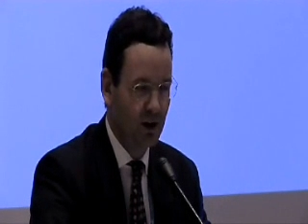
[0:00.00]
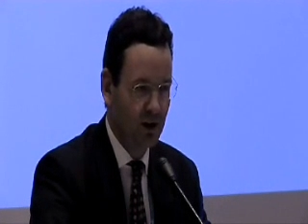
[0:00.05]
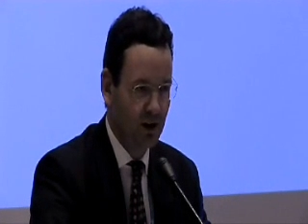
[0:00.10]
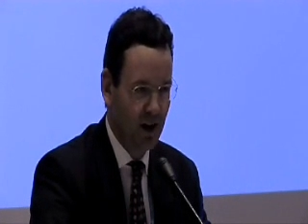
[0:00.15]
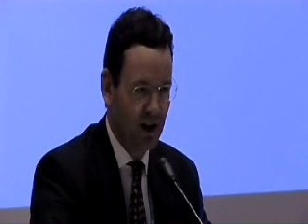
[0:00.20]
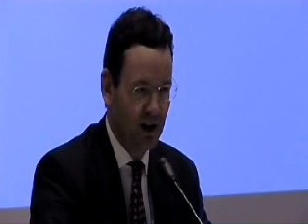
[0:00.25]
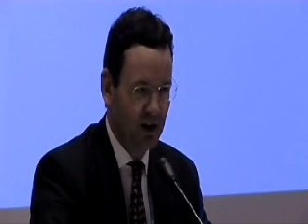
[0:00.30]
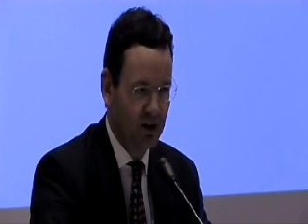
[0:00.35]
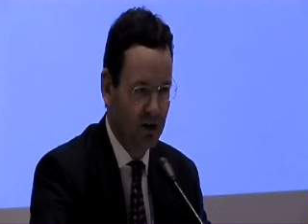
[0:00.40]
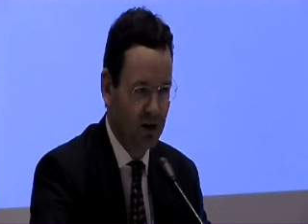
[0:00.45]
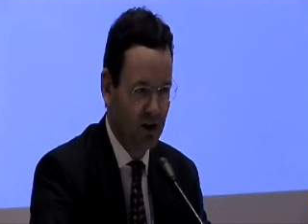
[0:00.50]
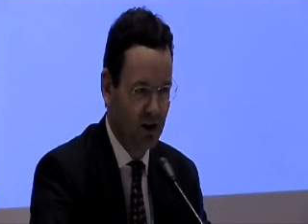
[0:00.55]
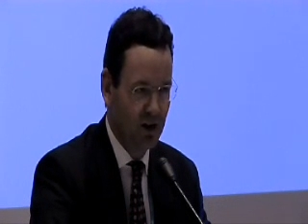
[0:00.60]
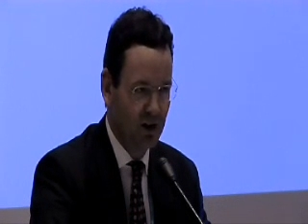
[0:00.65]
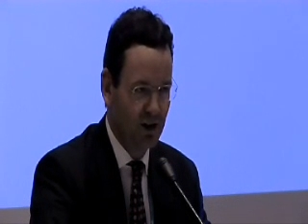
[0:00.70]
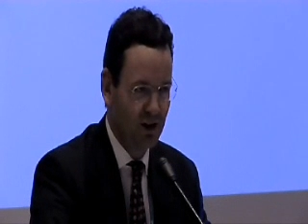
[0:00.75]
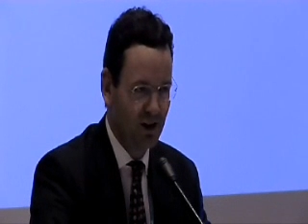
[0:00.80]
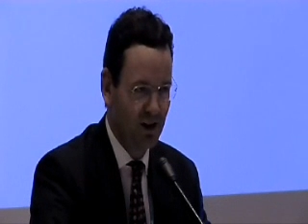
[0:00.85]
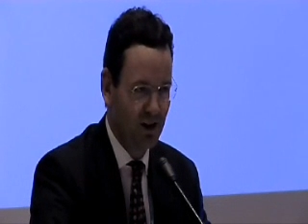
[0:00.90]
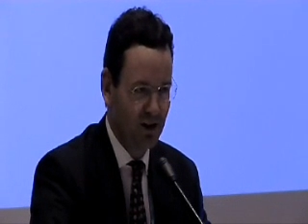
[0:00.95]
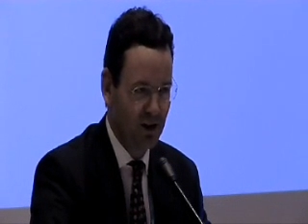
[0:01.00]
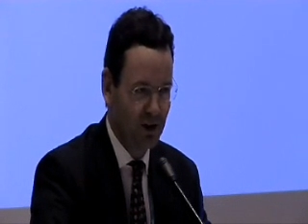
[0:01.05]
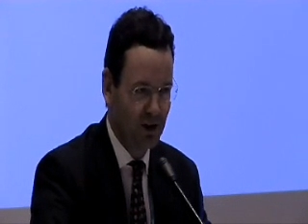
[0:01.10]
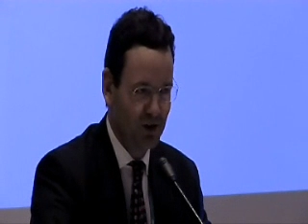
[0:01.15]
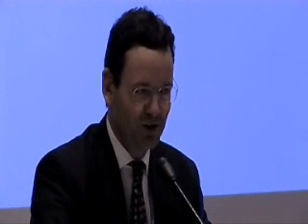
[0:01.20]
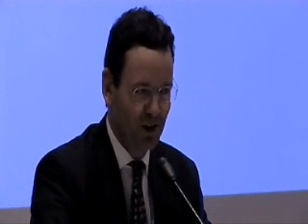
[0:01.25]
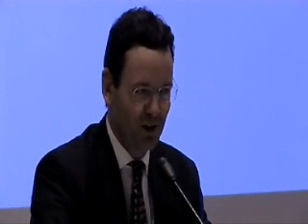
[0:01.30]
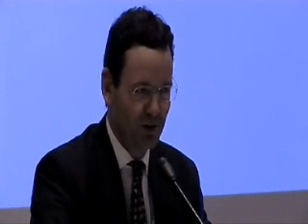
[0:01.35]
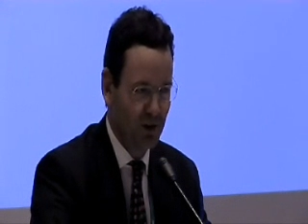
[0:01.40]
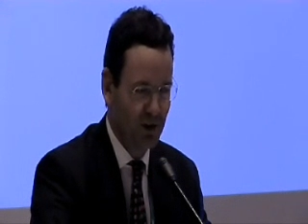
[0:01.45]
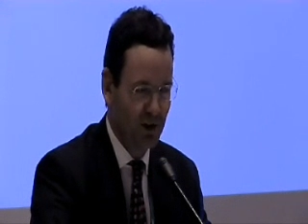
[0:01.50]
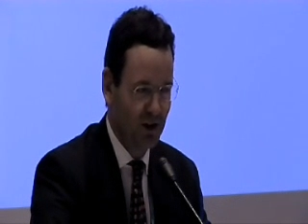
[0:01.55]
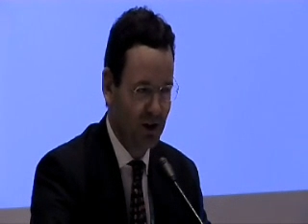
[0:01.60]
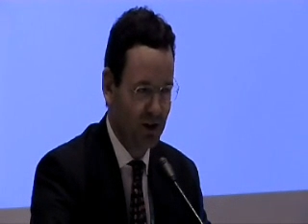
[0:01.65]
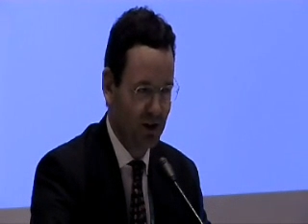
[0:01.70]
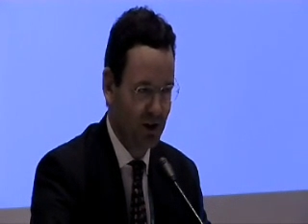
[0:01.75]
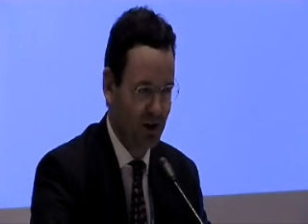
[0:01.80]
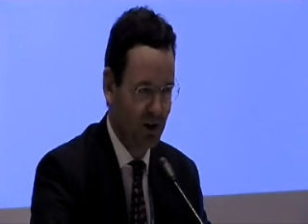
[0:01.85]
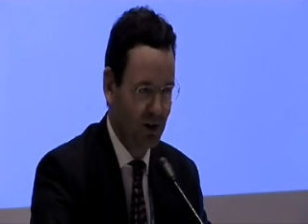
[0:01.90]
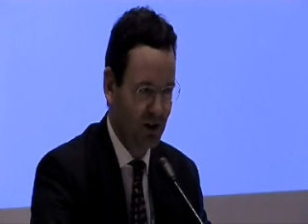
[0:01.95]
the energy and
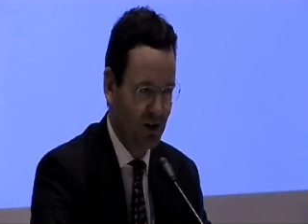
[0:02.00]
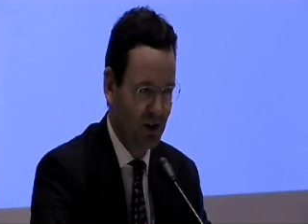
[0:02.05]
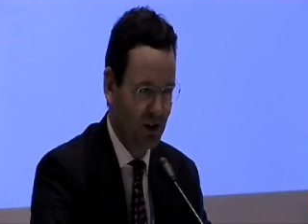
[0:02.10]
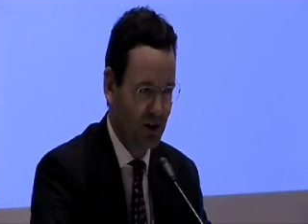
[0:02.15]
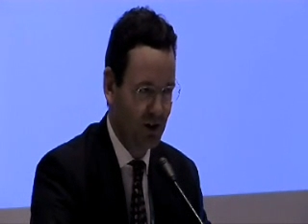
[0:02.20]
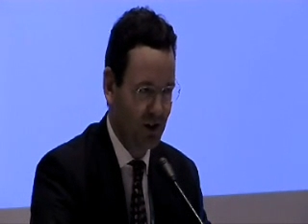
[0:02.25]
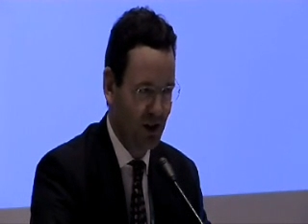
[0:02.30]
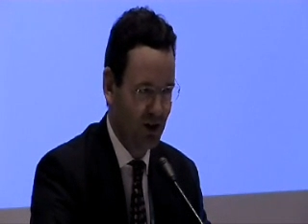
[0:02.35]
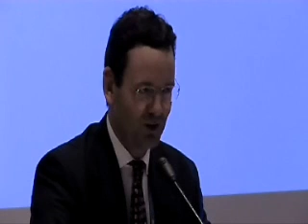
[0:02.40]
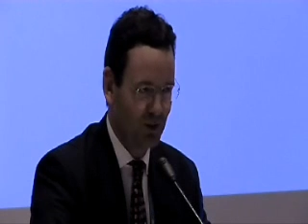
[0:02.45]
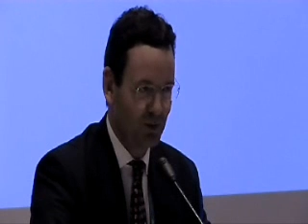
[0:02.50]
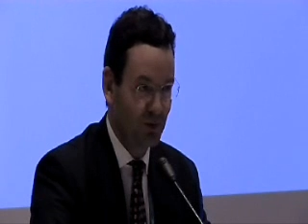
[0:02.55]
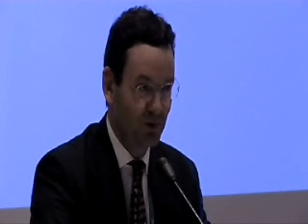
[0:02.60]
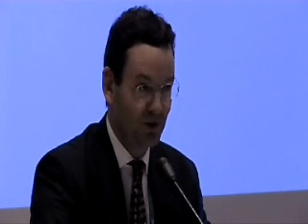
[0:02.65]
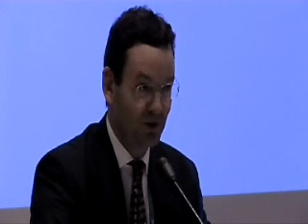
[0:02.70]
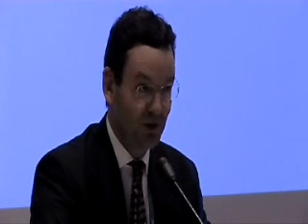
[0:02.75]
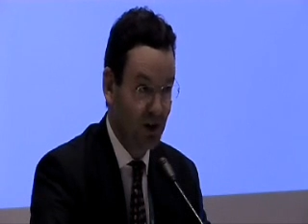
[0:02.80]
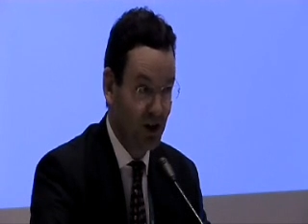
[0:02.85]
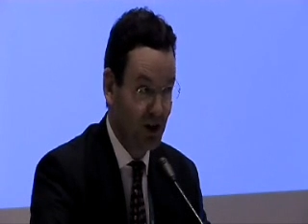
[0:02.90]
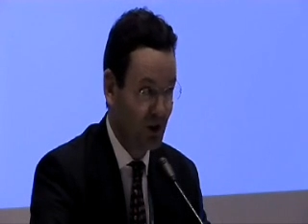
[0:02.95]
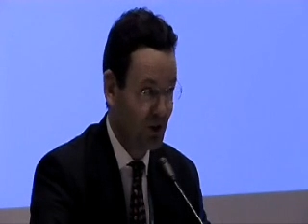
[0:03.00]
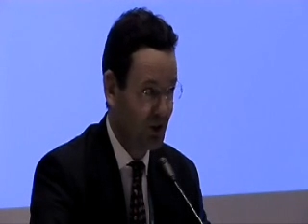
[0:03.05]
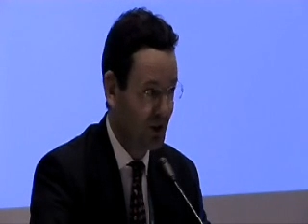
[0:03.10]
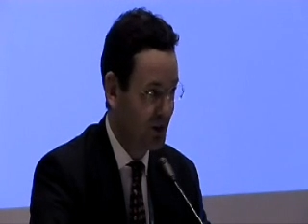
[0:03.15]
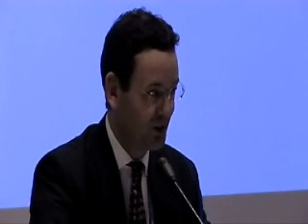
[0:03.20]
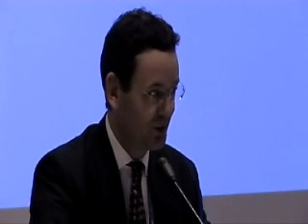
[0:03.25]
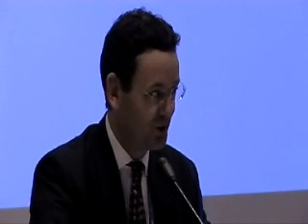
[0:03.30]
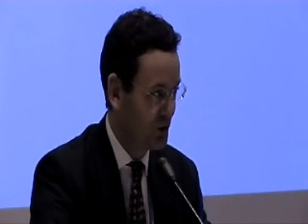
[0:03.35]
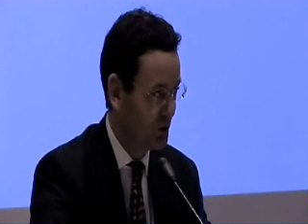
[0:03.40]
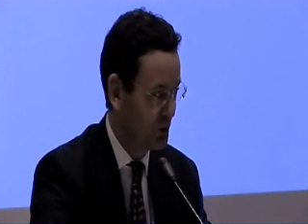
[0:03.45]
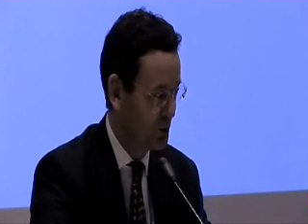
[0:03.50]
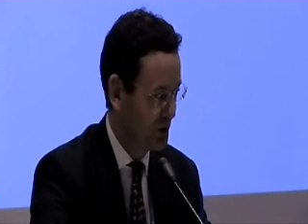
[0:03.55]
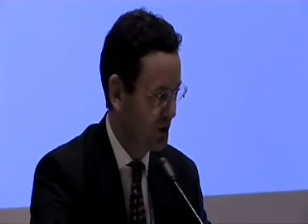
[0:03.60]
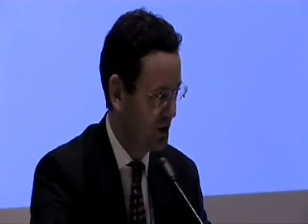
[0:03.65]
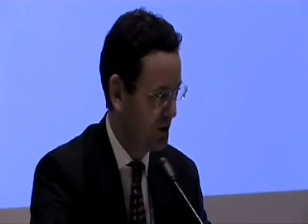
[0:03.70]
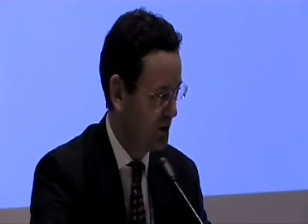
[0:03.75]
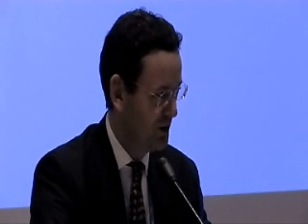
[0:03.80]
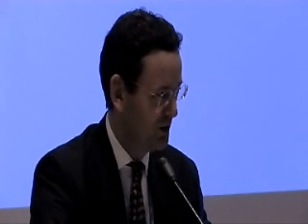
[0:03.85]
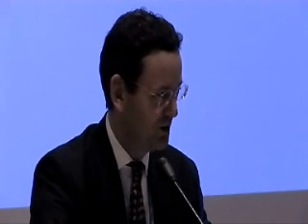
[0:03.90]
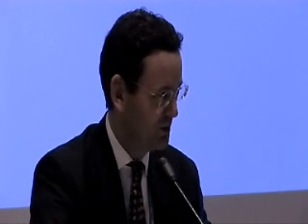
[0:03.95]
enthusiasm, skill and
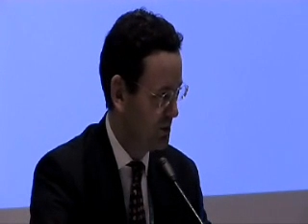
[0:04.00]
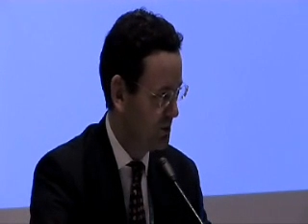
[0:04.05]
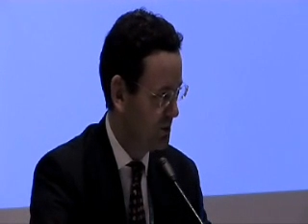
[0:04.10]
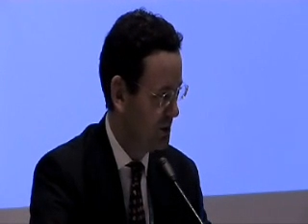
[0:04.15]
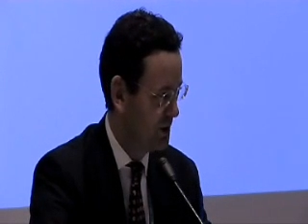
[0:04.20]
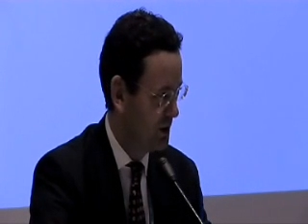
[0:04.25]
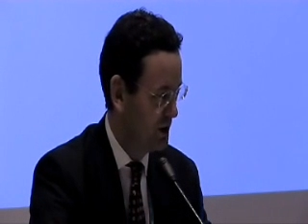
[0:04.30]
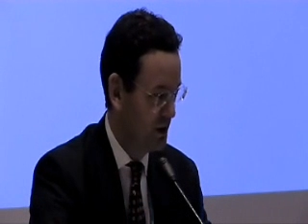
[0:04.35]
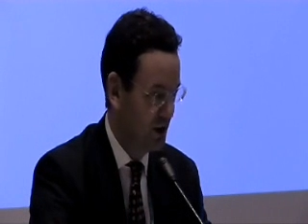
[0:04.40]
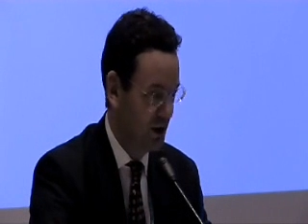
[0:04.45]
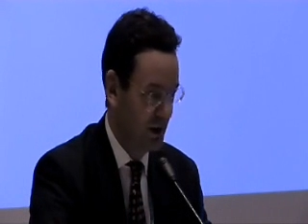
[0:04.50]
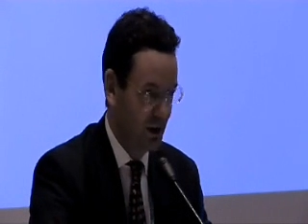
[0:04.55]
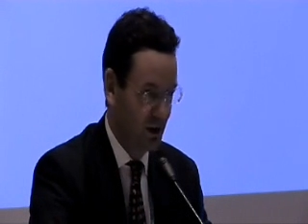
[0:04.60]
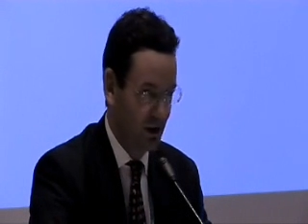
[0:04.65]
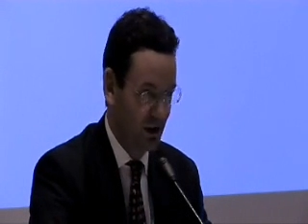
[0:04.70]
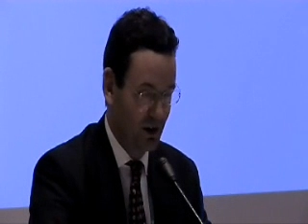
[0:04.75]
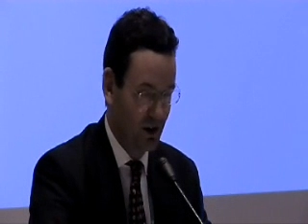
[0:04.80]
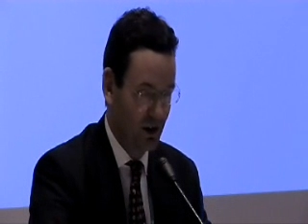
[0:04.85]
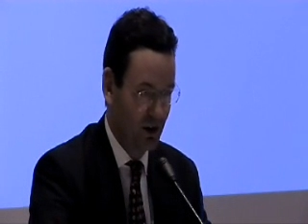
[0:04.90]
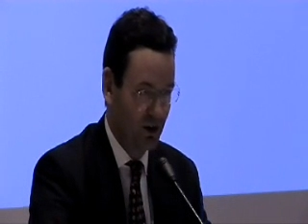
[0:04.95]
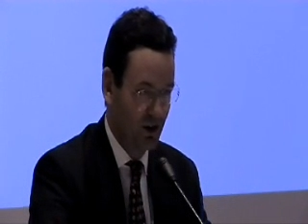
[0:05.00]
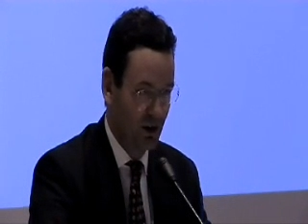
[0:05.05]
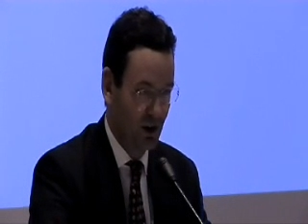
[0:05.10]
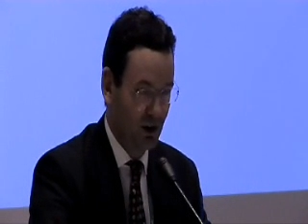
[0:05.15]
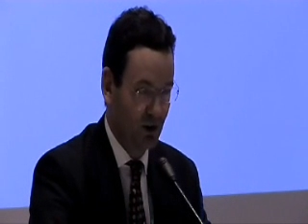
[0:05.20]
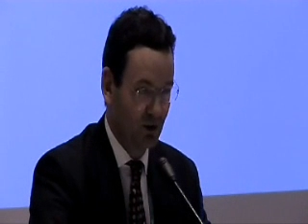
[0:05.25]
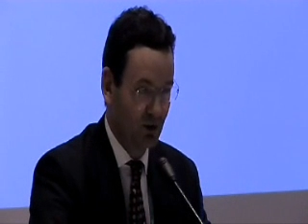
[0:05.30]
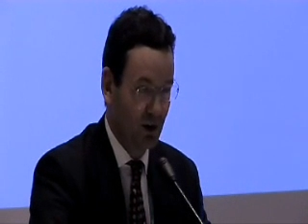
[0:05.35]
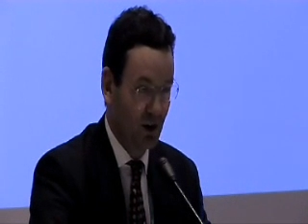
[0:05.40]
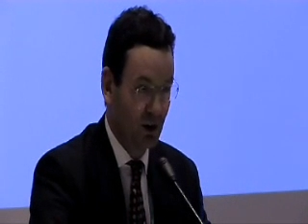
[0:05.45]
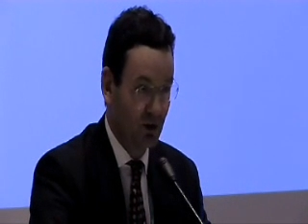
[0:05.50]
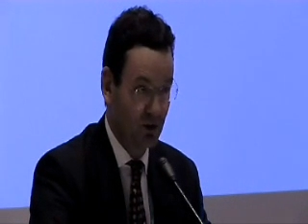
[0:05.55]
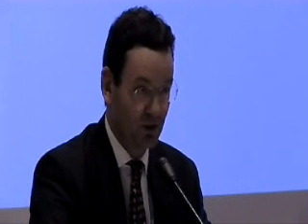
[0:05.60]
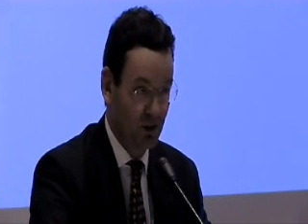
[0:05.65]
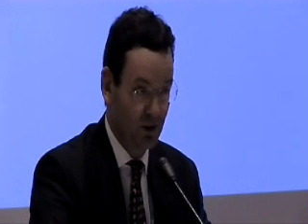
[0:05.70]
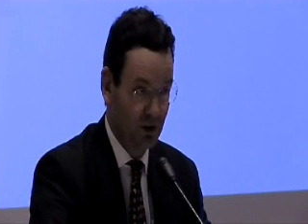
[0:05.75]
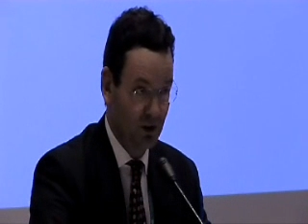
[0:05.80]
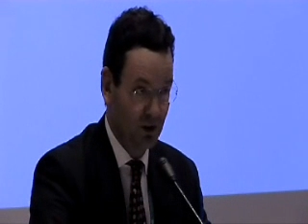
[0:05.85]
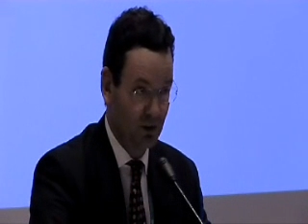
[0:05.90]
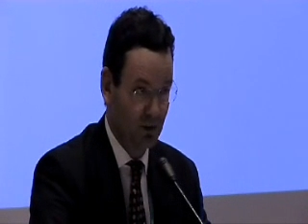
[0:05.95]
entrepreneurialism of these kind of
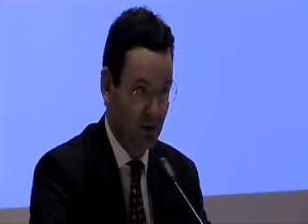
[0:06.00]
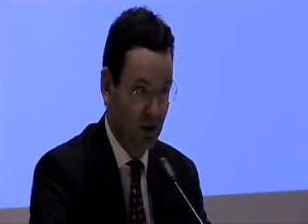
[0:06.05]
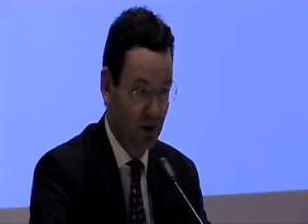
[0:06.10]
countries.